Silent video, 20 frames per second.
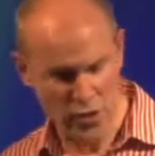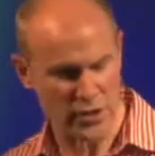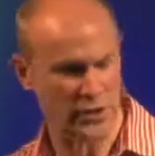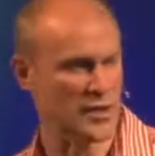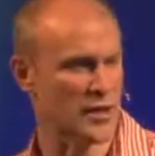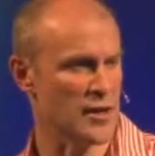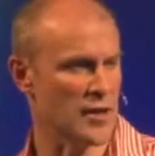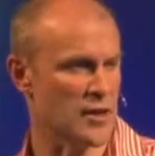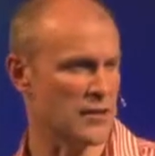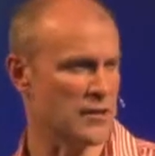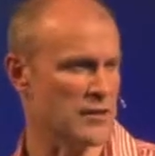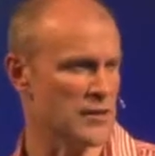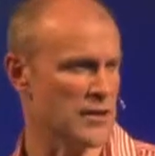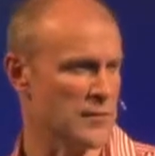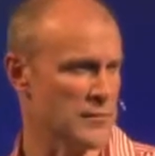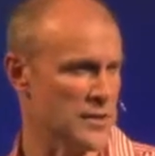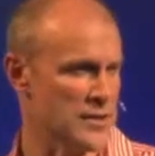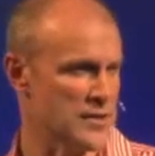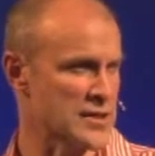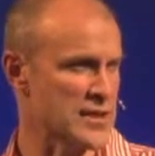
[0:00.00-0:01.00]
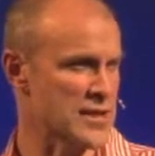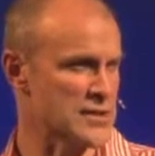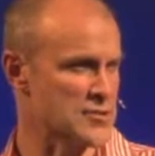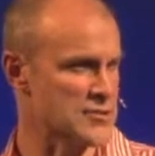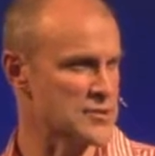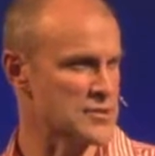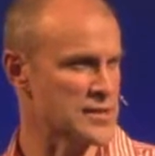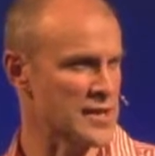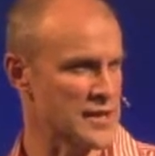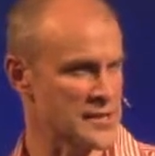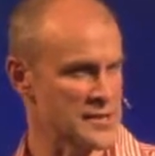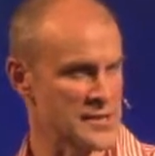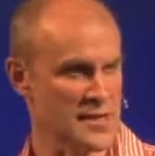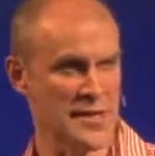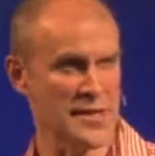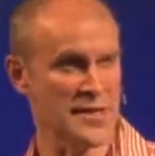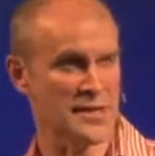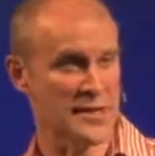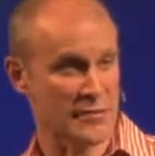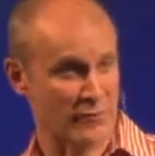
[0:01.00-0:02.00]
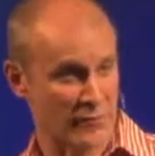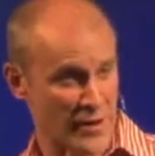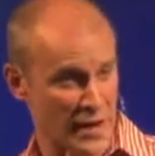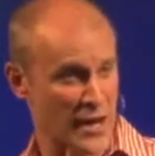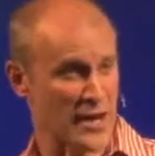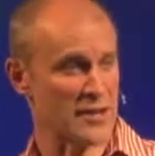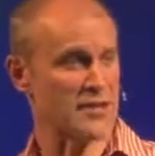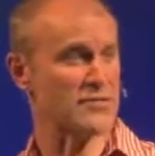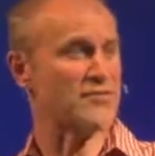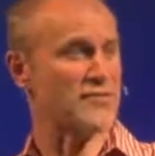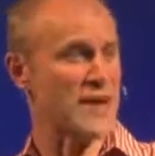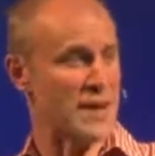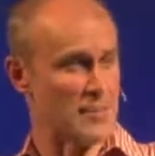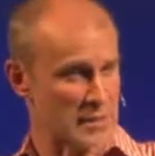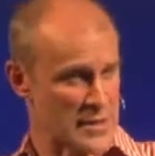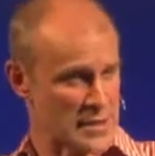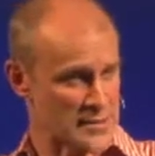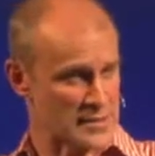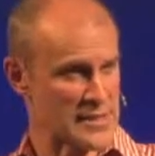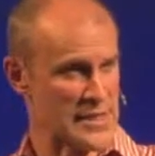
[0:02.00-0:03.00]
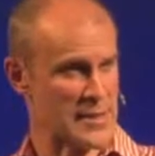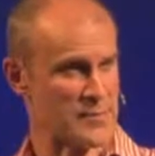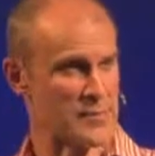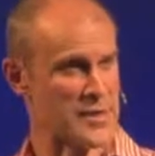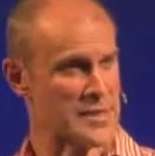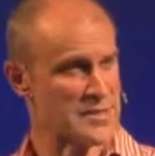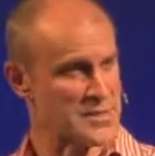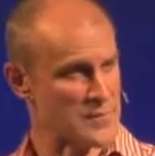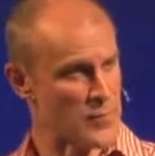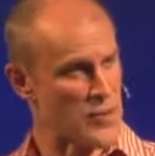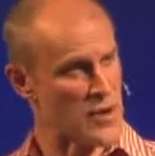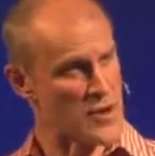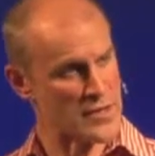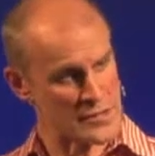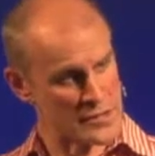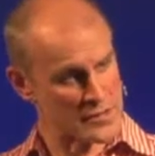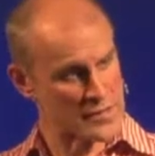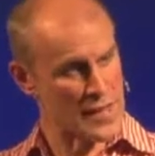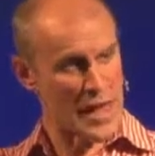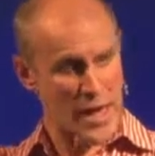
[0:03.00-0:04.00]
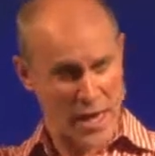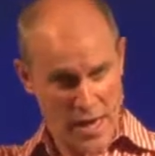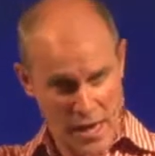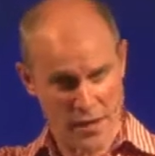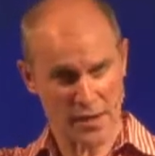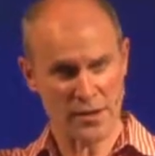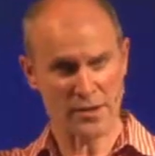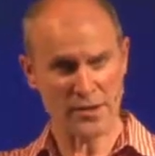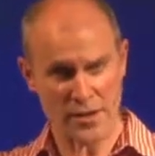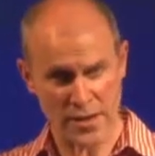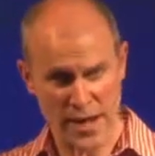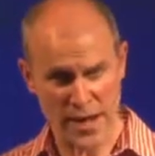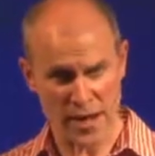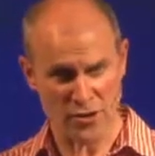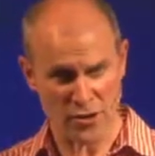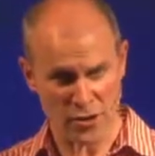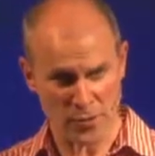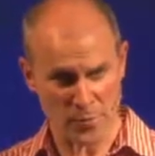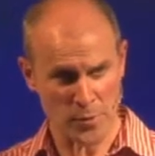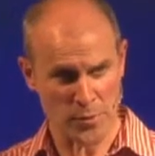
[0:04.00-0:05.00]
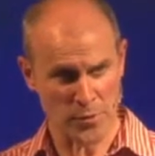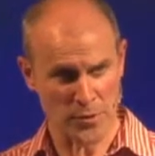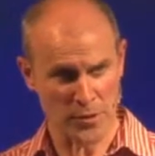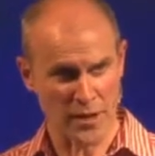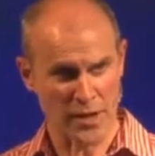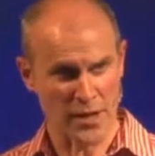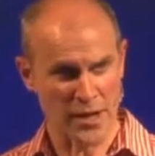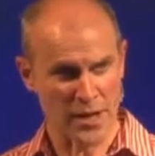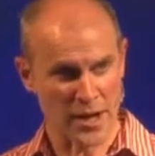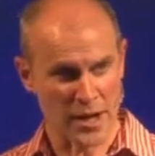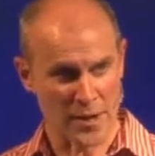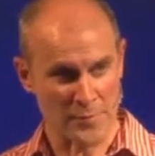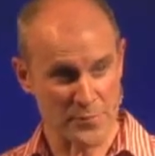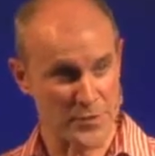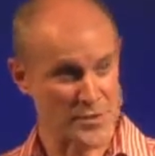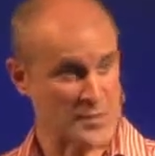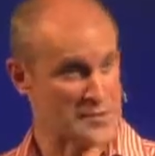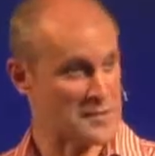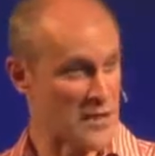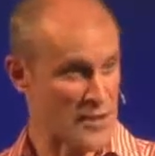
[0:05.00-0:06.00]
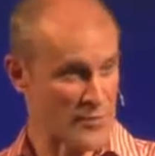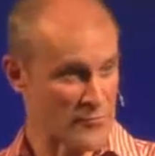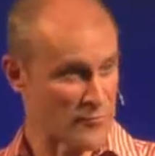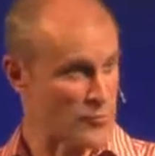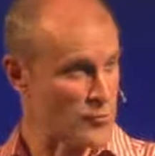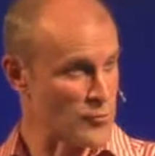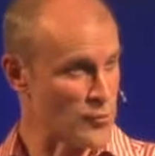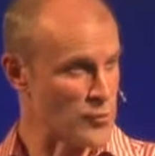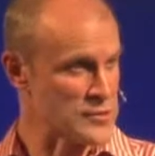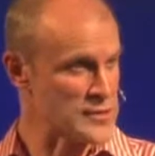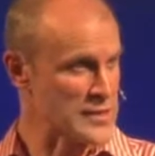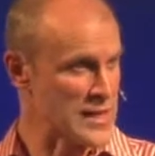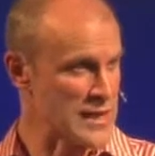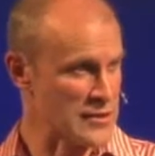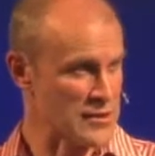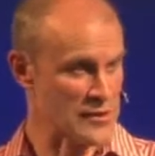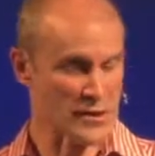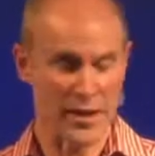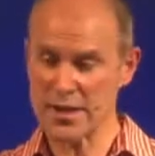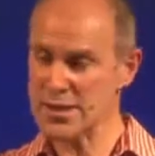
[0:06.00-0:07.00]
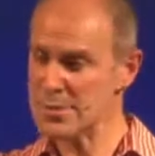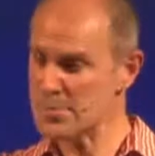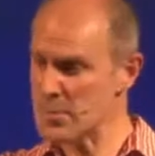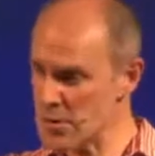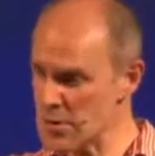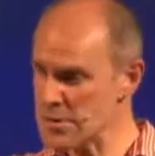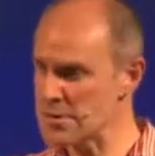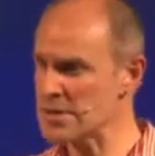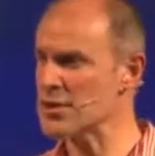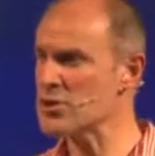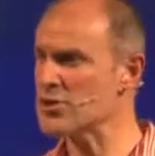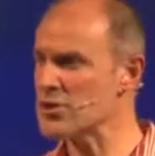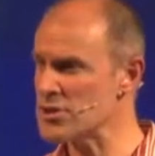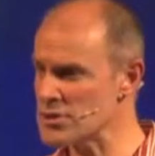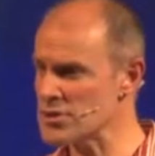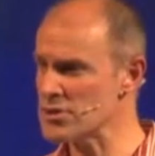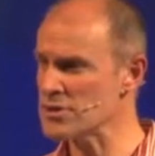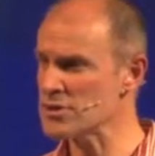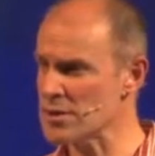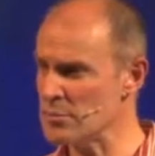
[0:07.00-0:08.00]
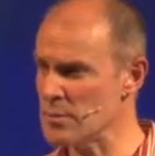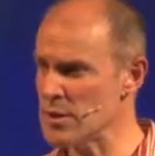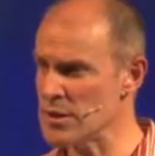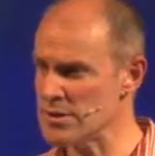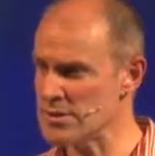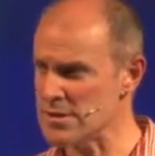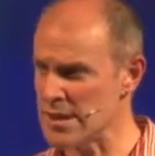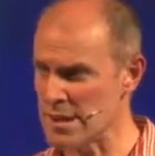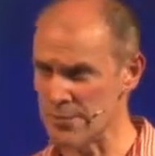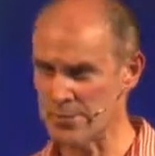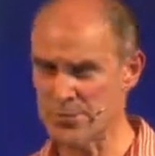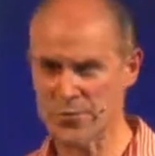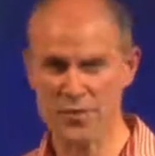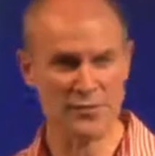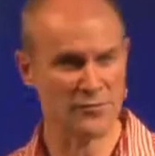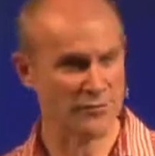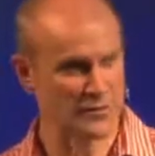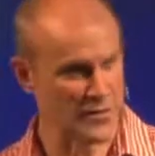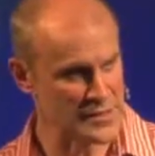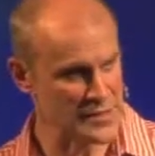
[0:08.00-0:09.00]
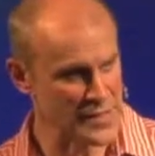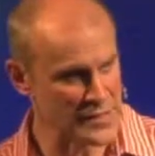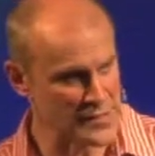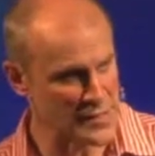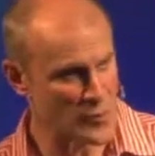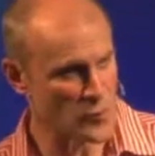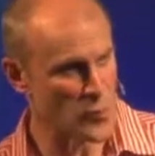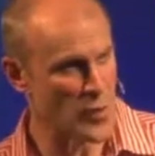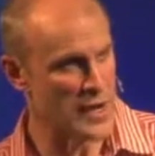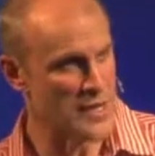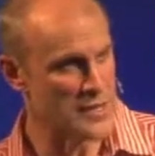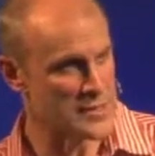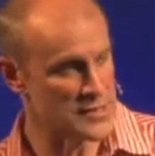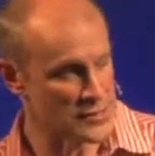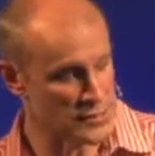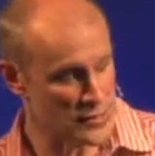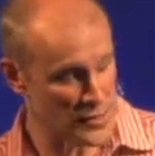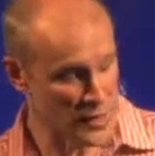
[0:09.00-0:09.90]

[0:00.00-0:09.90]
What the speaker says: in the countryside and they invite other families to come and experience their Connect Group, just going for a walk together, experiencing Christian community. It's a fantastic way to